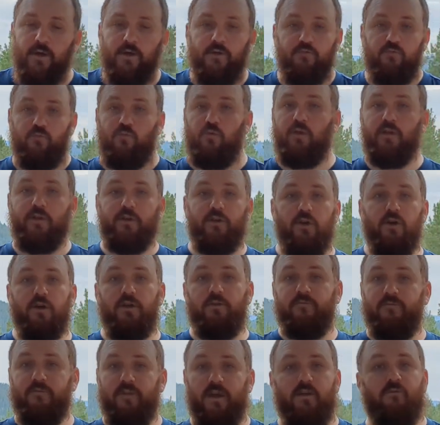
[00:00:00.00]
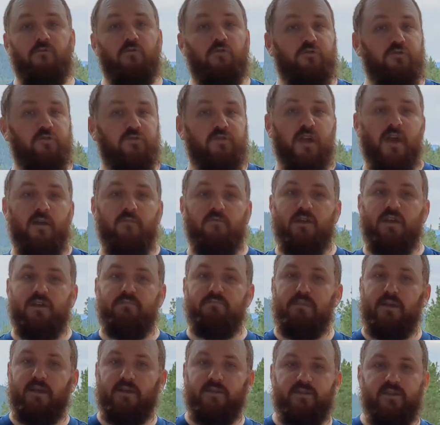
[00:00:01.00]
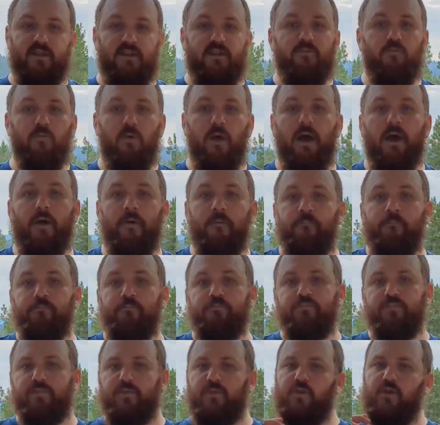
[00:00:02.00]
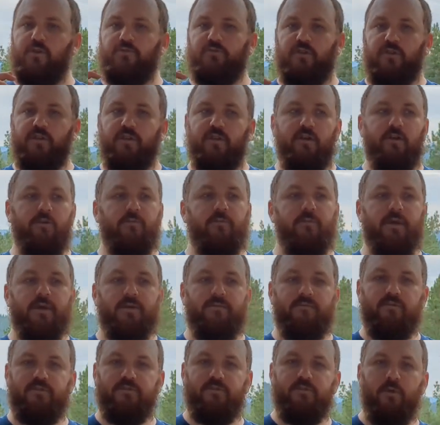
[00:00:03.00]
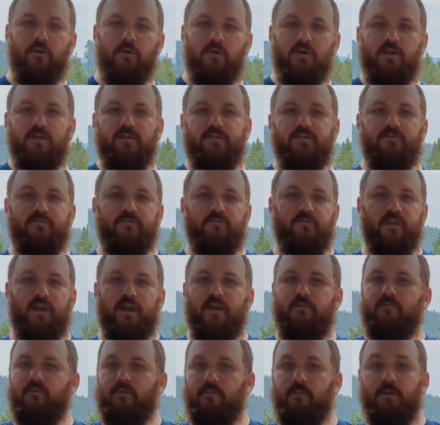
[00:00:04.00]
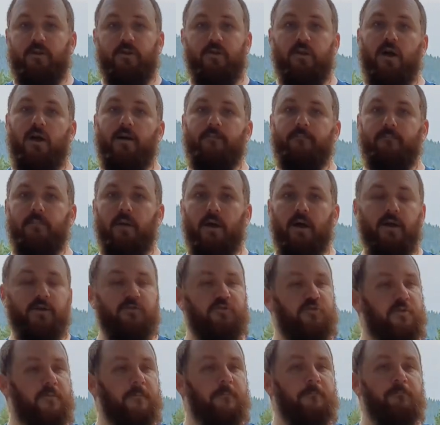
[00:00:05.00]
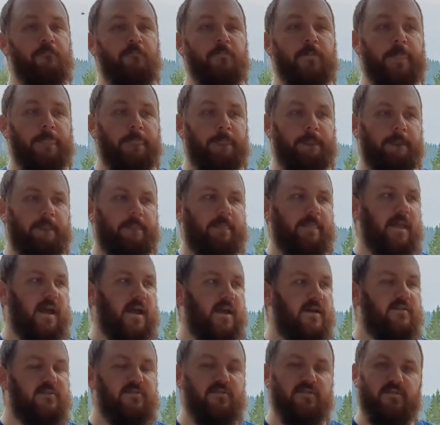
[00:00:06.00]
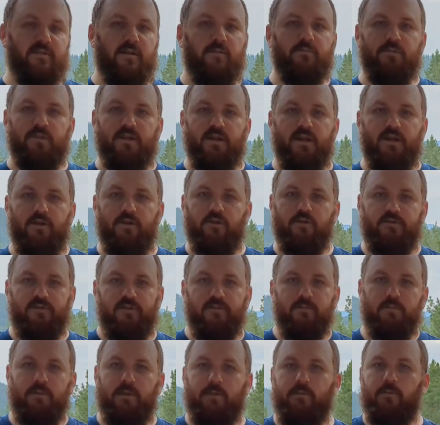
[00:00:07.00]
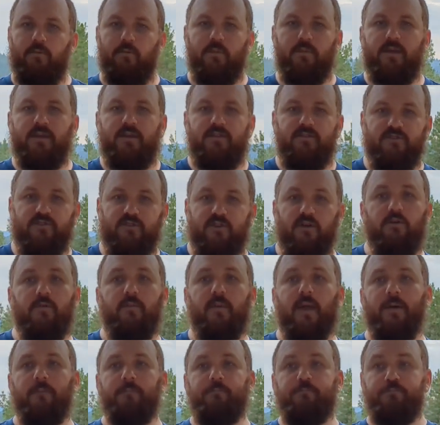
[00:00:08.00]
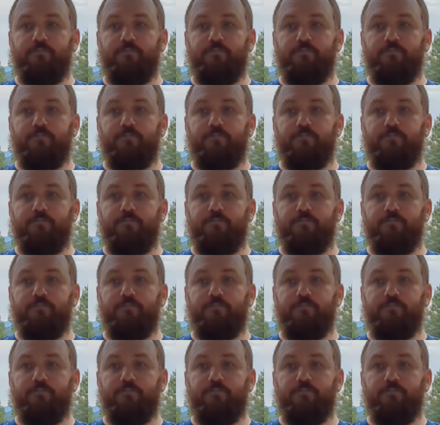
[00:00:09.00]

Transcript: Really good flavors. Everything mixed in well. There's a little bit of a smoky flavor, but not much. That is something I know some people will be concerned about.